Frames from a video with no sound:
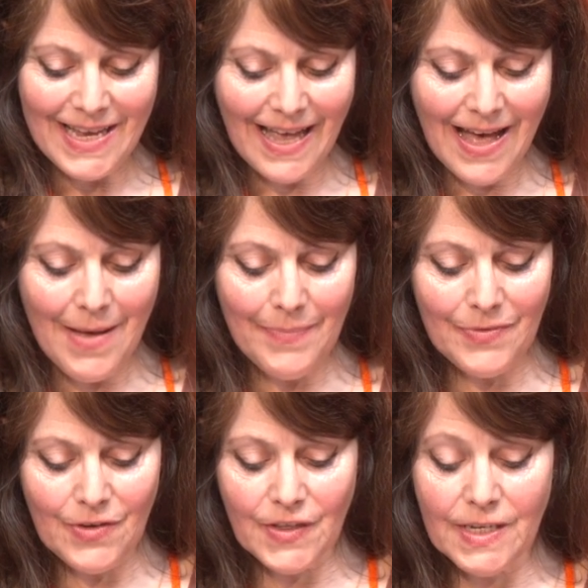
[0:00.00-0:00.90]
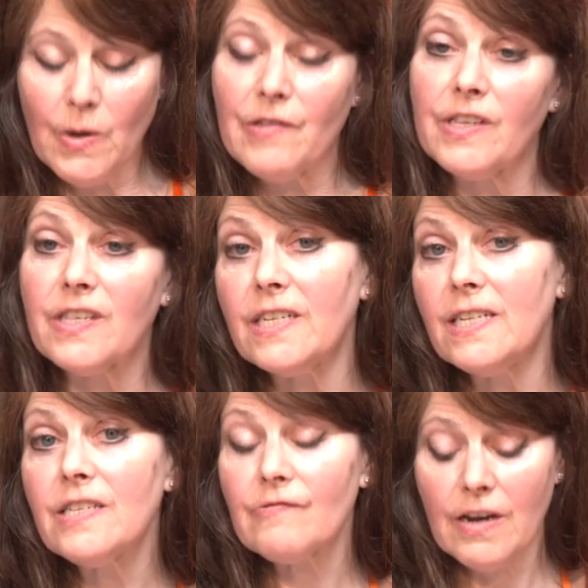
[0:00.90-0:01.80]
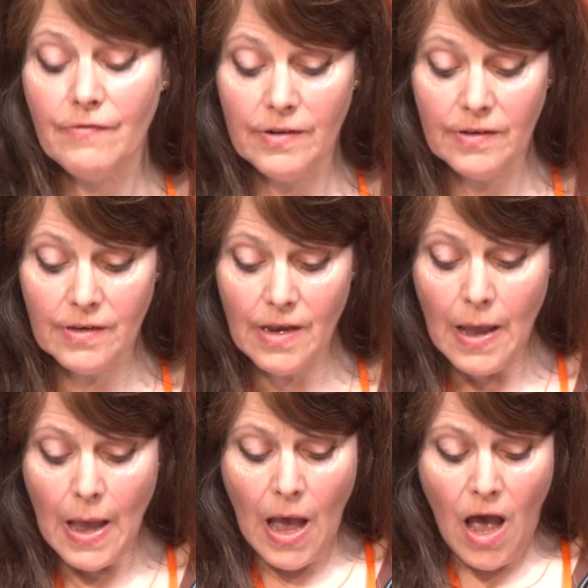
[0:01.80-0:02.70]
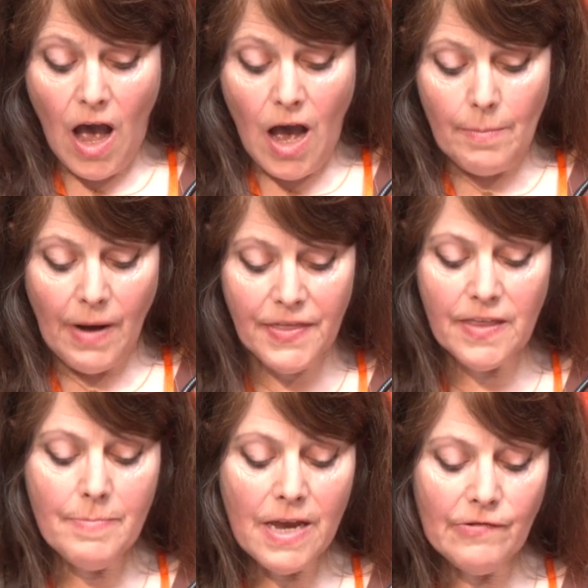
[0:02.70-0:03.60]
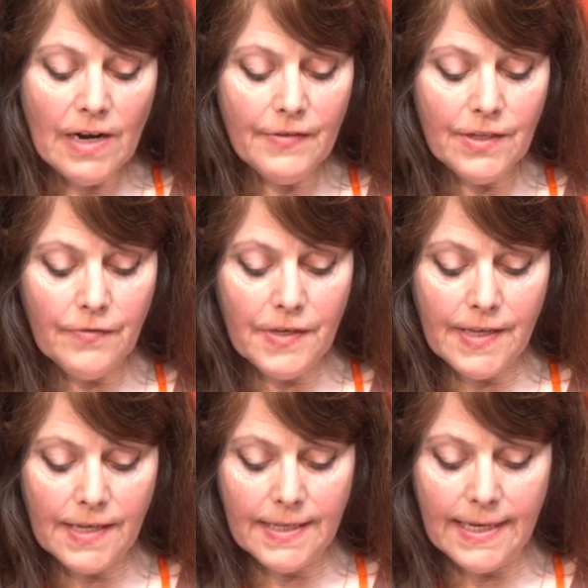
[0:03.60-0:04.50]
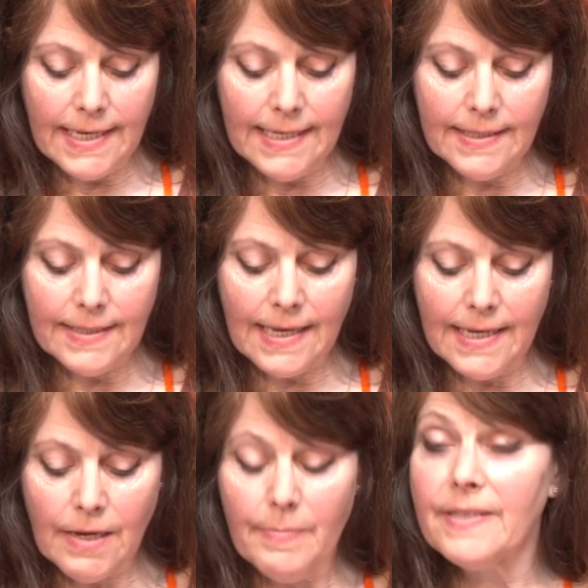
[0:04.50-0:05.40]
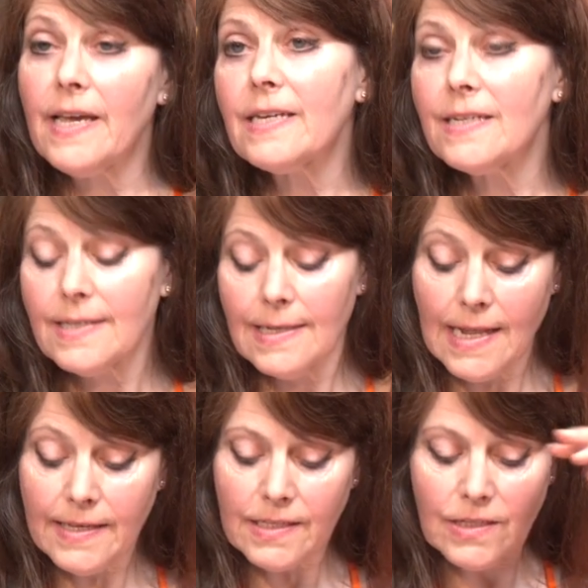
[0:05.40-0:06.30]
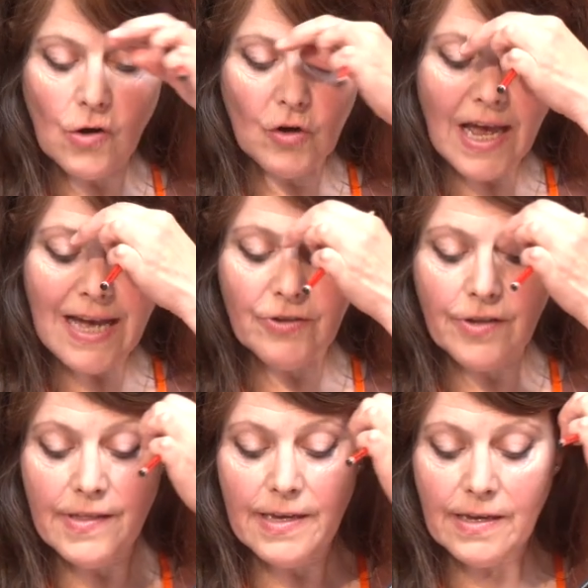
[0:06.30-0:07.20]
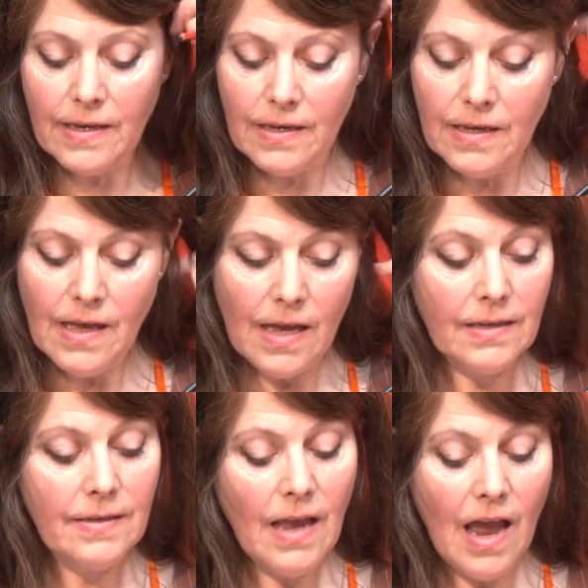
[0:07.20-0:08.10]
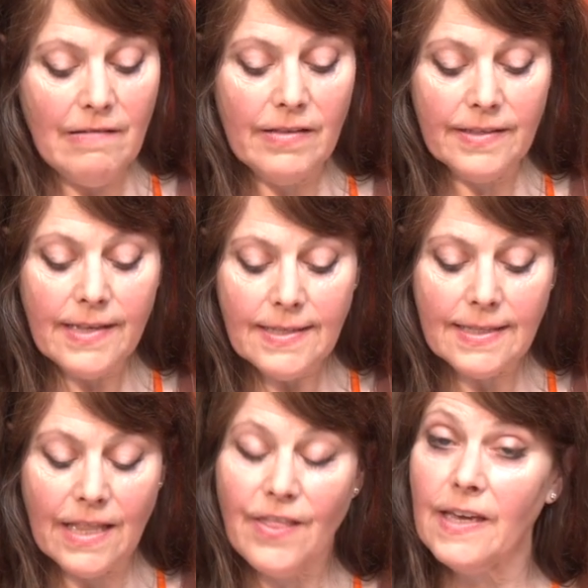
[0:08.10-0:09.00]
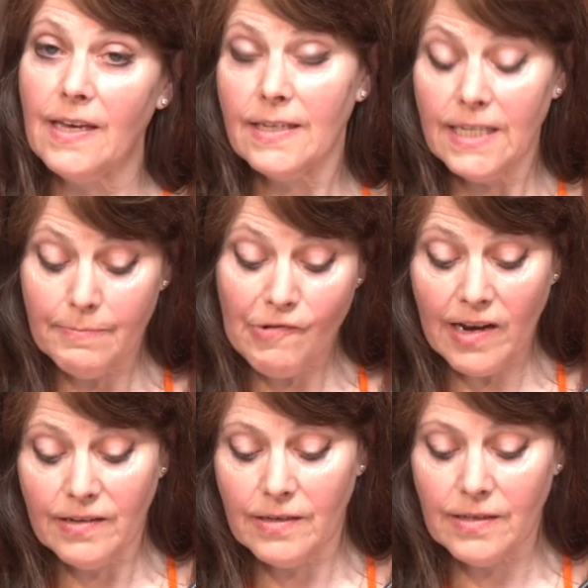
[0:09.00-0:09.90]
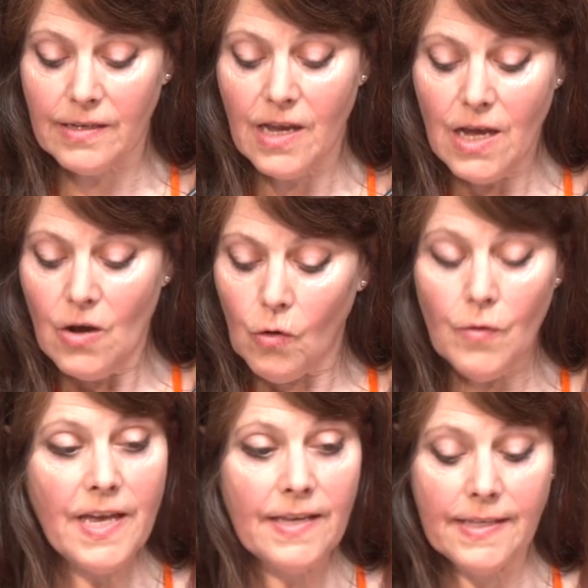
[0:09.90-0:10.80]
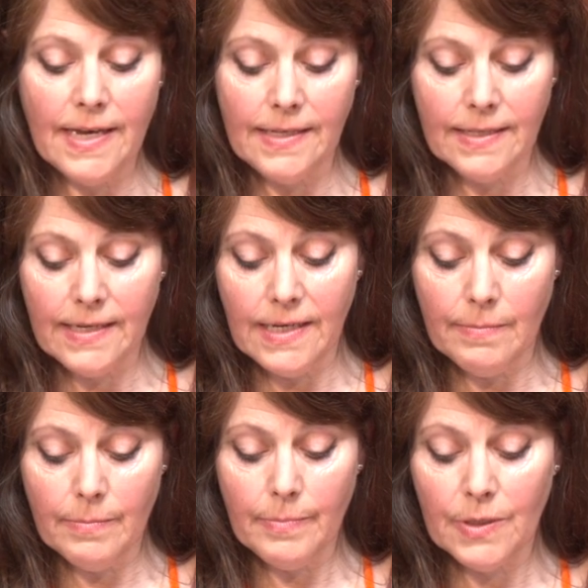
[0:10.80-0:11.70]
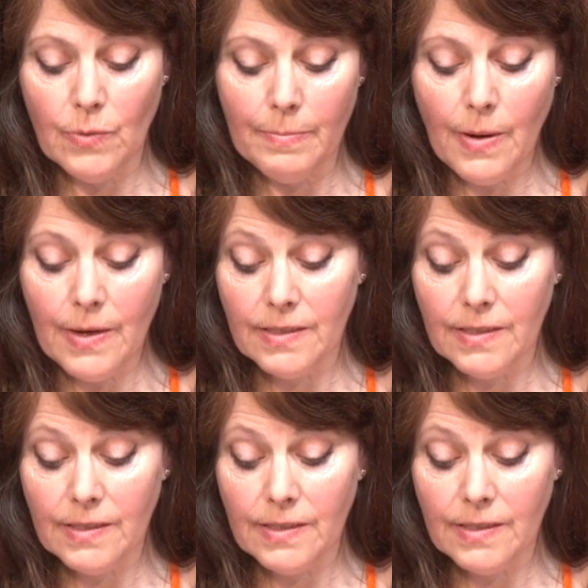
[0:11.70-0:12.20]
to see whether it still is relevant. But I think the main relevance of this essay is that it can be taken as a lesson on how to think. And Arendt says that thinking needs practice. All the essays in Between